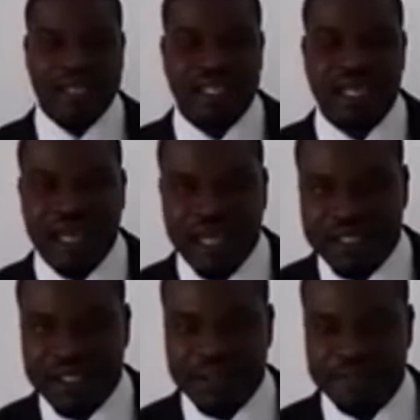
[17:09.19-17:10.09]
a
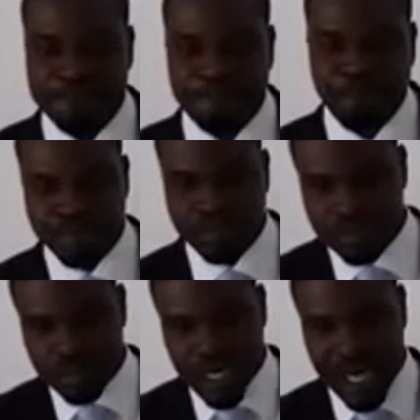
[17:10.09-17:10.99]
nation.
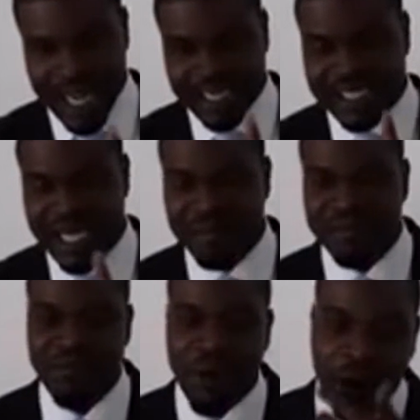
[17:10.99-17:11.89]
Like I said
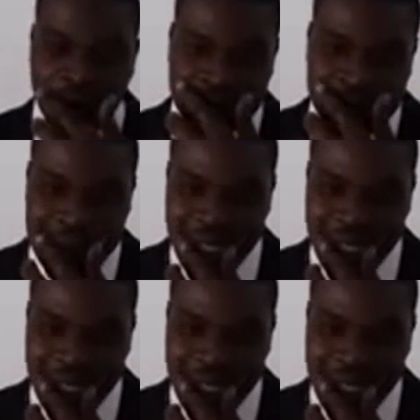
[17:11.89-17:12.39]
before,